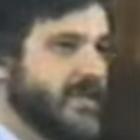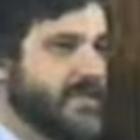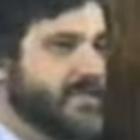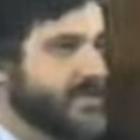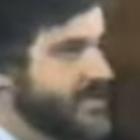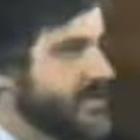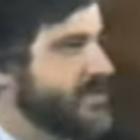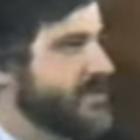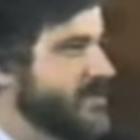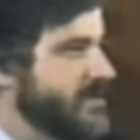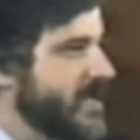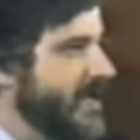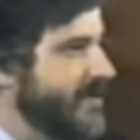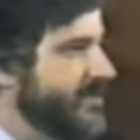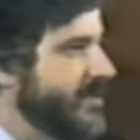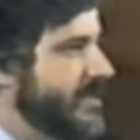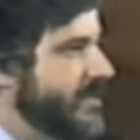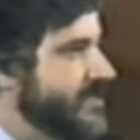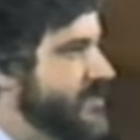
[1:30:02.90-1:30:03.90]
is
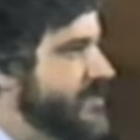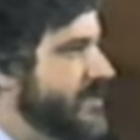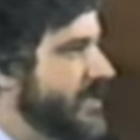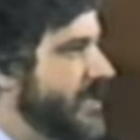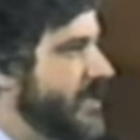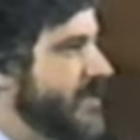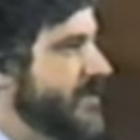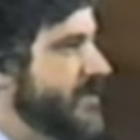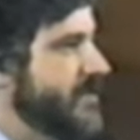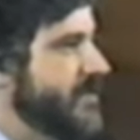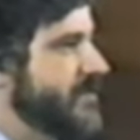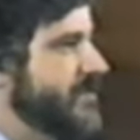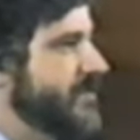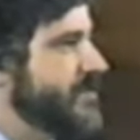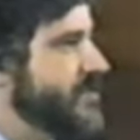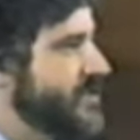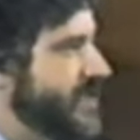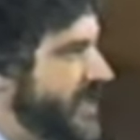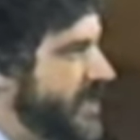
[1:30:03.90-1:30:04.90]
evidence that
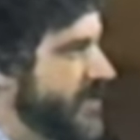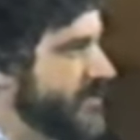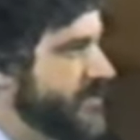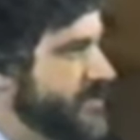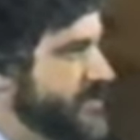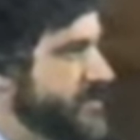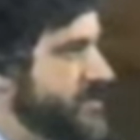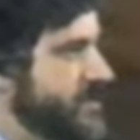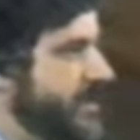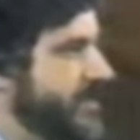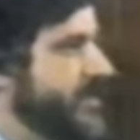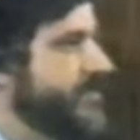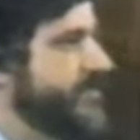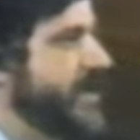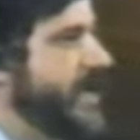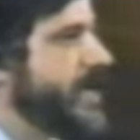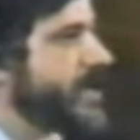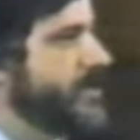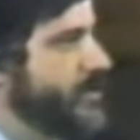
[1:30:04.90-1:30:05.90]
the sales and the
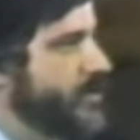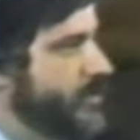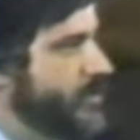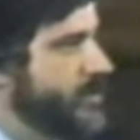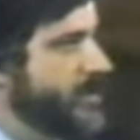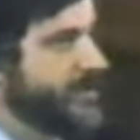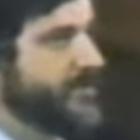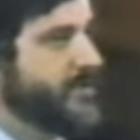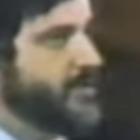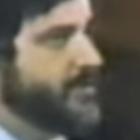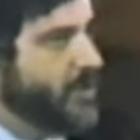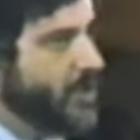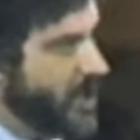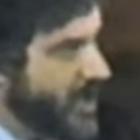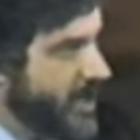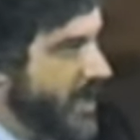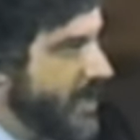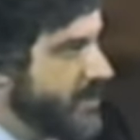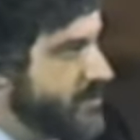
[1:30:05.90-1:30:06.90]
value of the
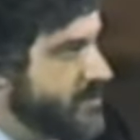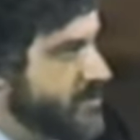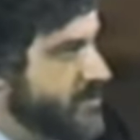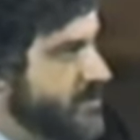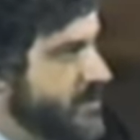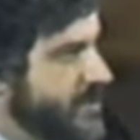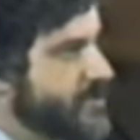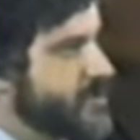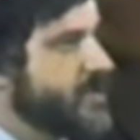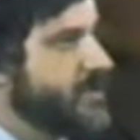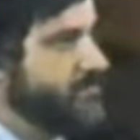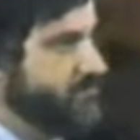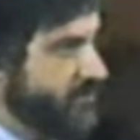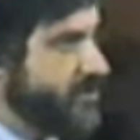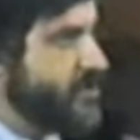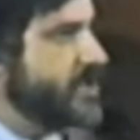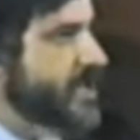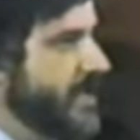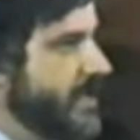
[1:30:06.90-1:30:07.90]
products is
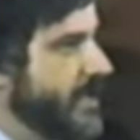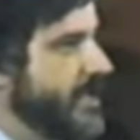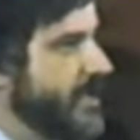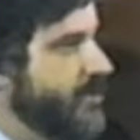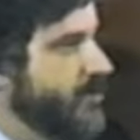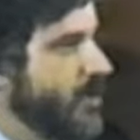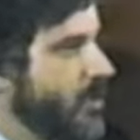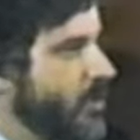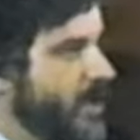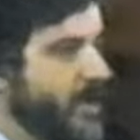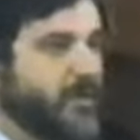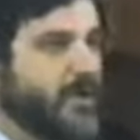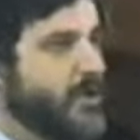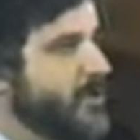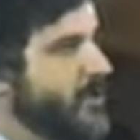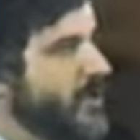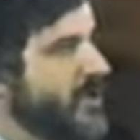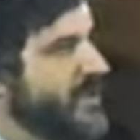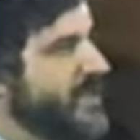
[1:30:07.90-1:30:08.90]
steadily growing.
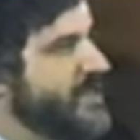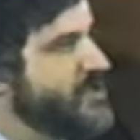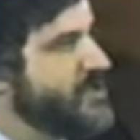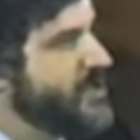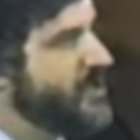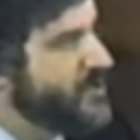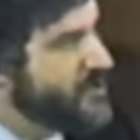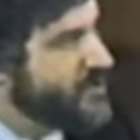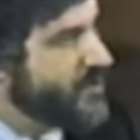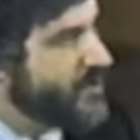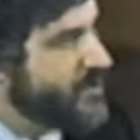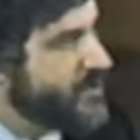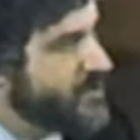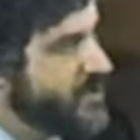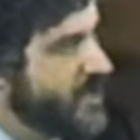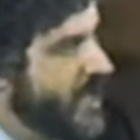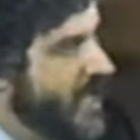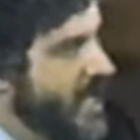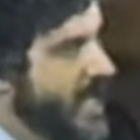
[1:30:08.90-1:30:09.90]
Who are these
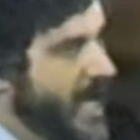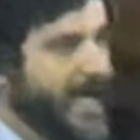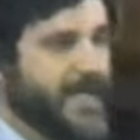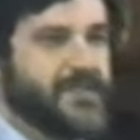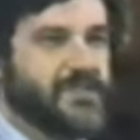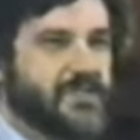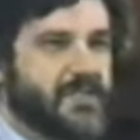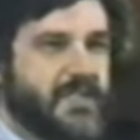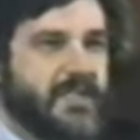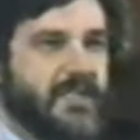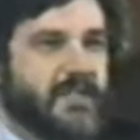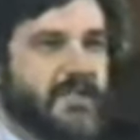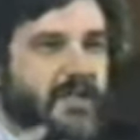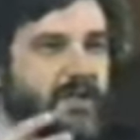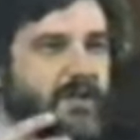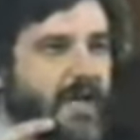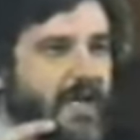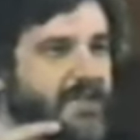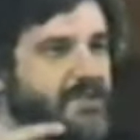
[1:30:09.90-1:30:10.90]
users? I see,
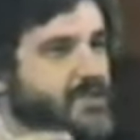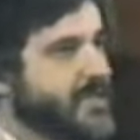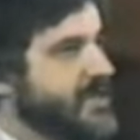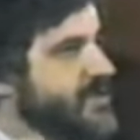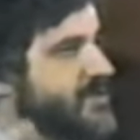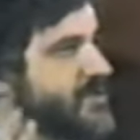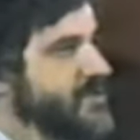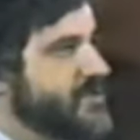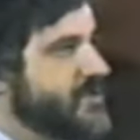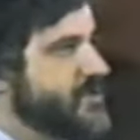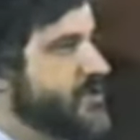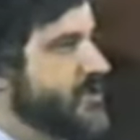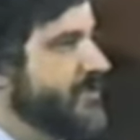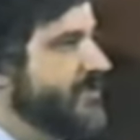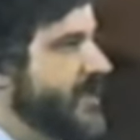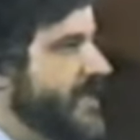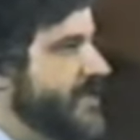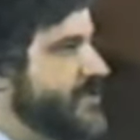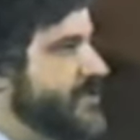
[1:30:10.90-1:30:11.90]
uh, I see
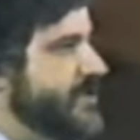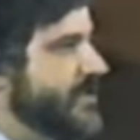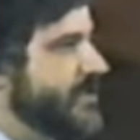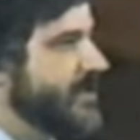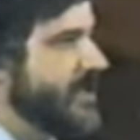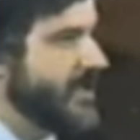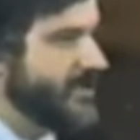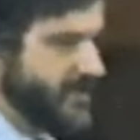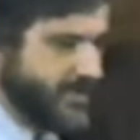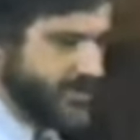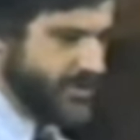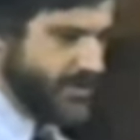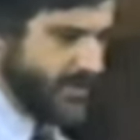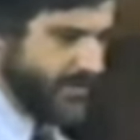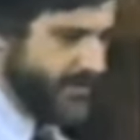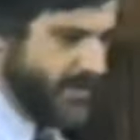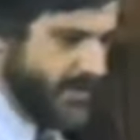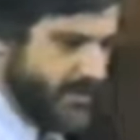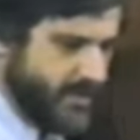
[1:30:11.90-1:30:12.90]
surveys that are done that
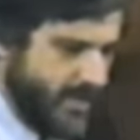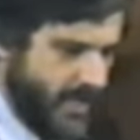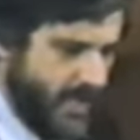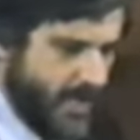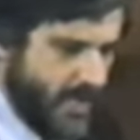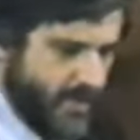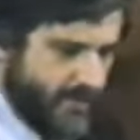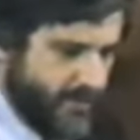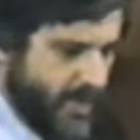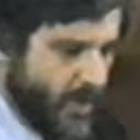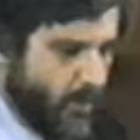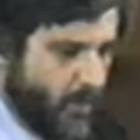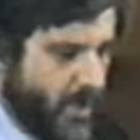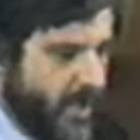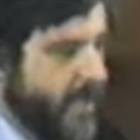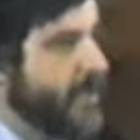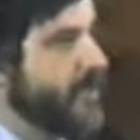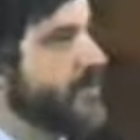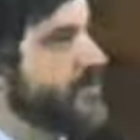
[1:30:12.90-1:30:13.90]
show that
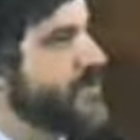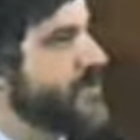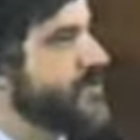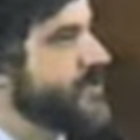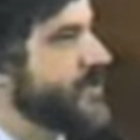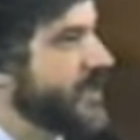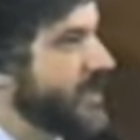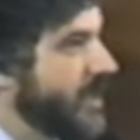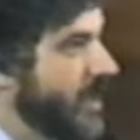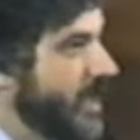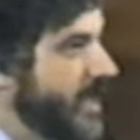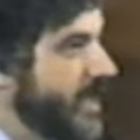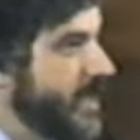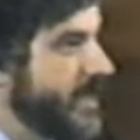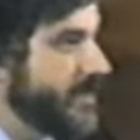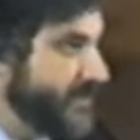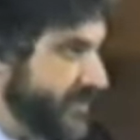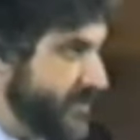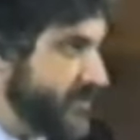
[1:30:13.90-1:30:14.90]
marijuana use is
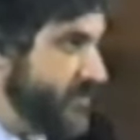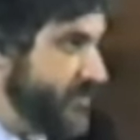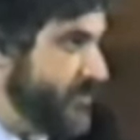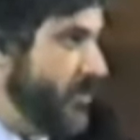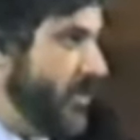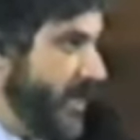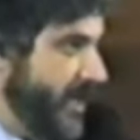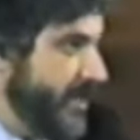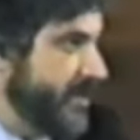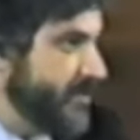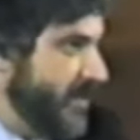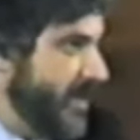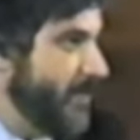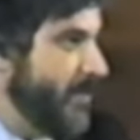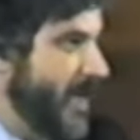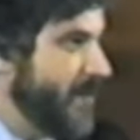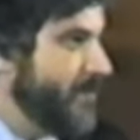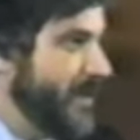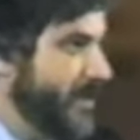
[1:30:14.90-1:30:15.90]
declining. This was brought into my
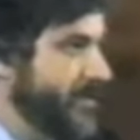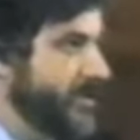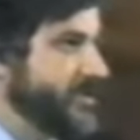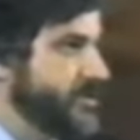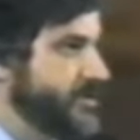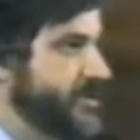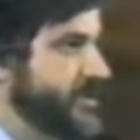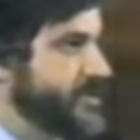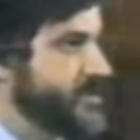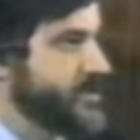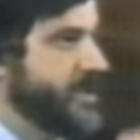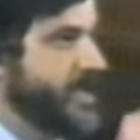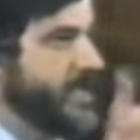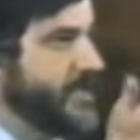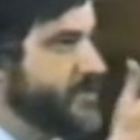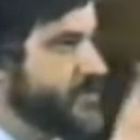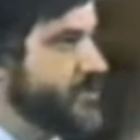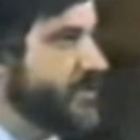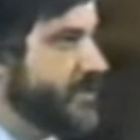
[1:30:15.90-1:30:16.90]
mind by what you just
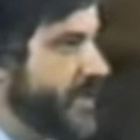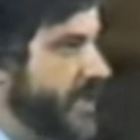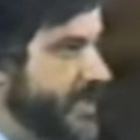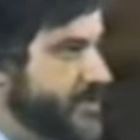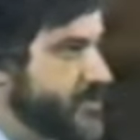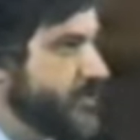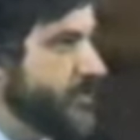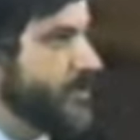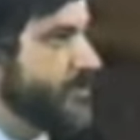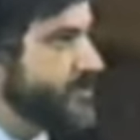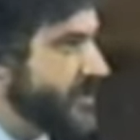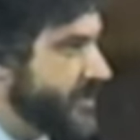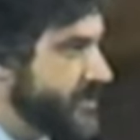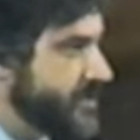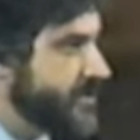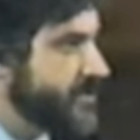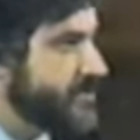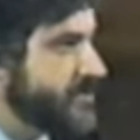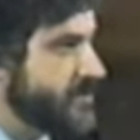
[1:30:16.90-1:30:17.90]
said in certain age groups,
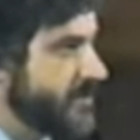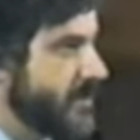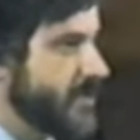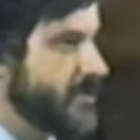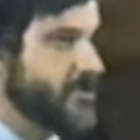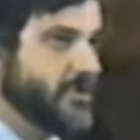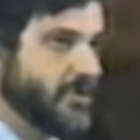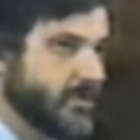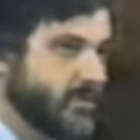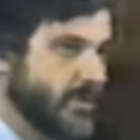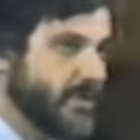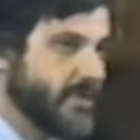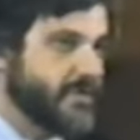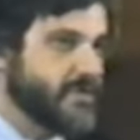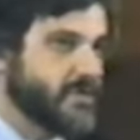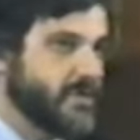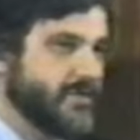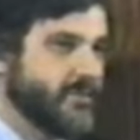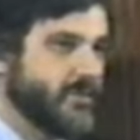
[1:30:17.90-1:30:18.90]
such as uh, children
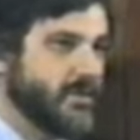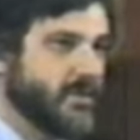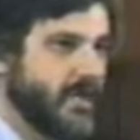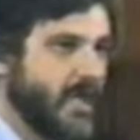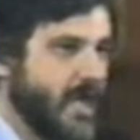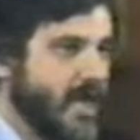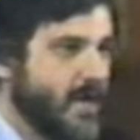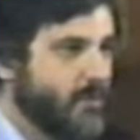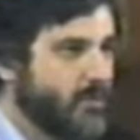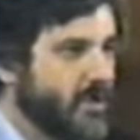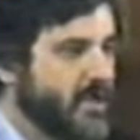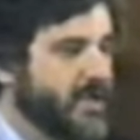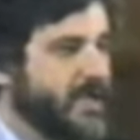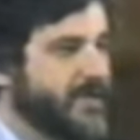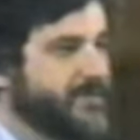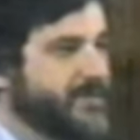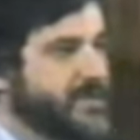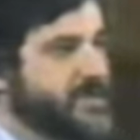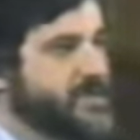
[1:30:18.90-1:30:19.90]
and so forth. Well,
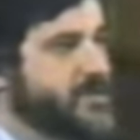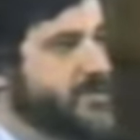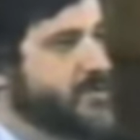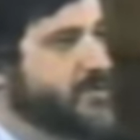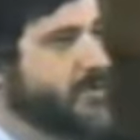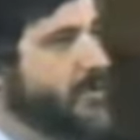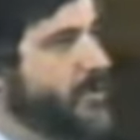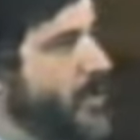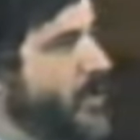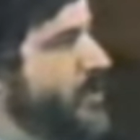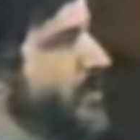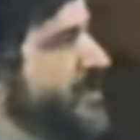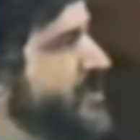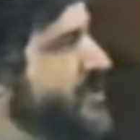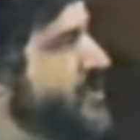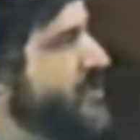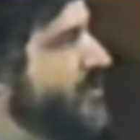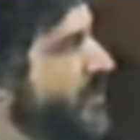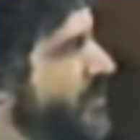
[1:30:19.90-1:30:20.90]
if this is true, who
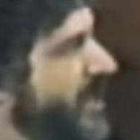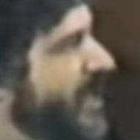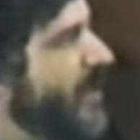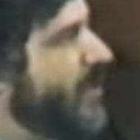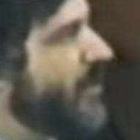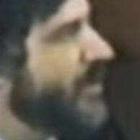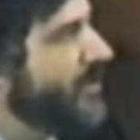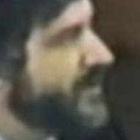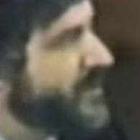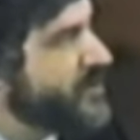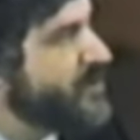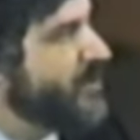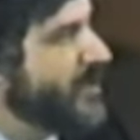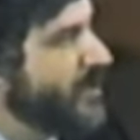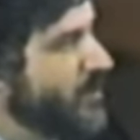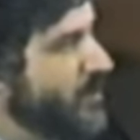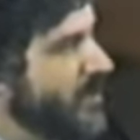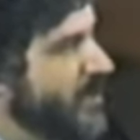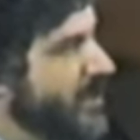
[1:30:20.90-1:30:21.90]
is smoking all this
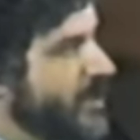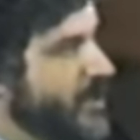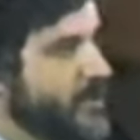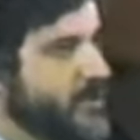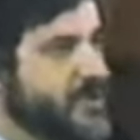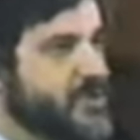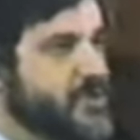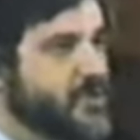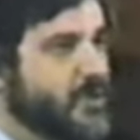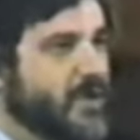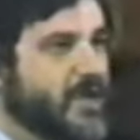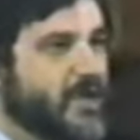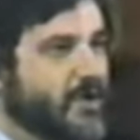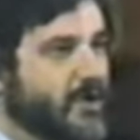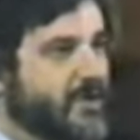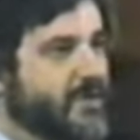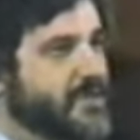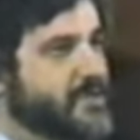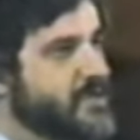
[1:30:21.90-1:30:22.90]
marijuana? Who is snorting
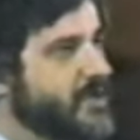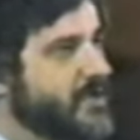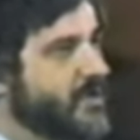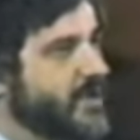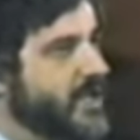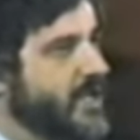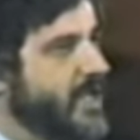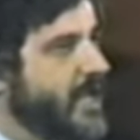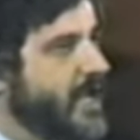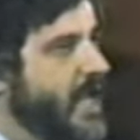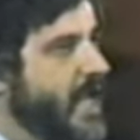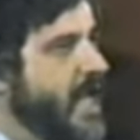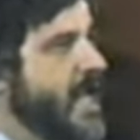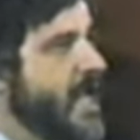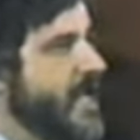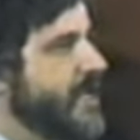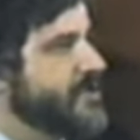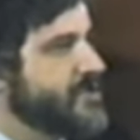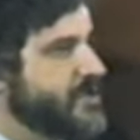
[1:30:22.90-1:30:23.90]
all this cocaine?
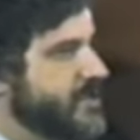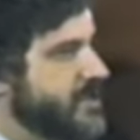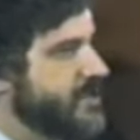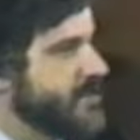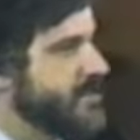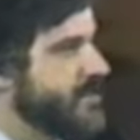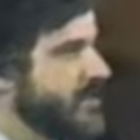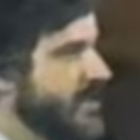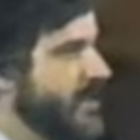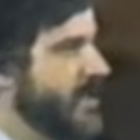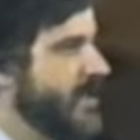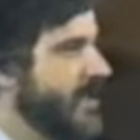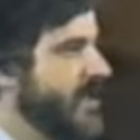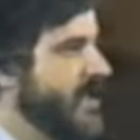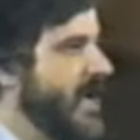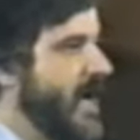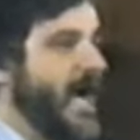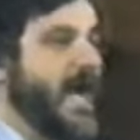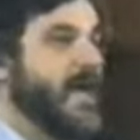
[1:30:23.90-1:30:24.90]
Isn't it?
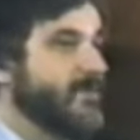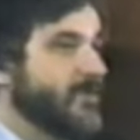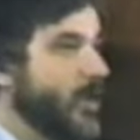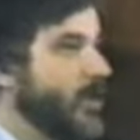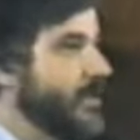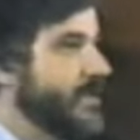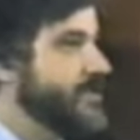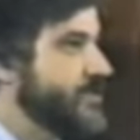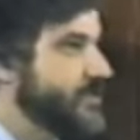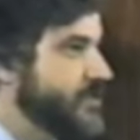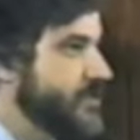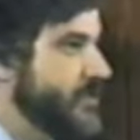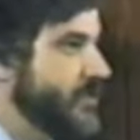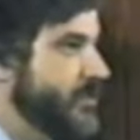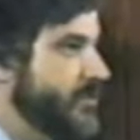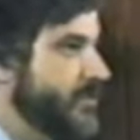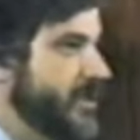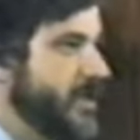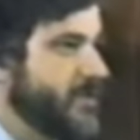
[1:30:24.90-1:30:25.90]
I have always
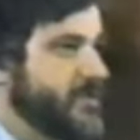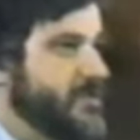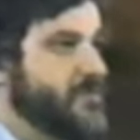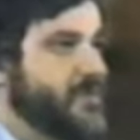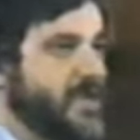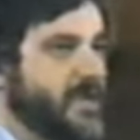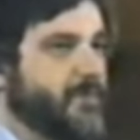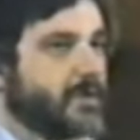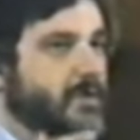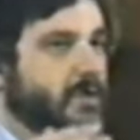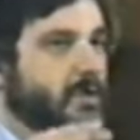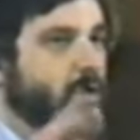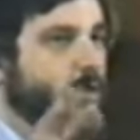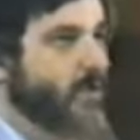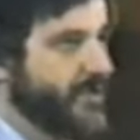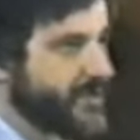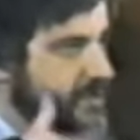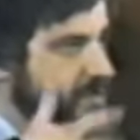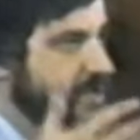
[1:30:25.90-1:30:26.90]
assumed that it was people
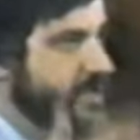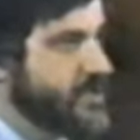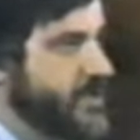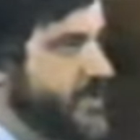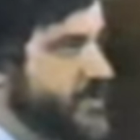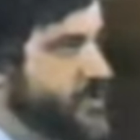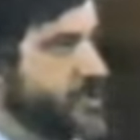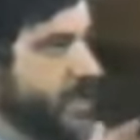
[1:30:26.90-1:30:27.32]
who were the 60s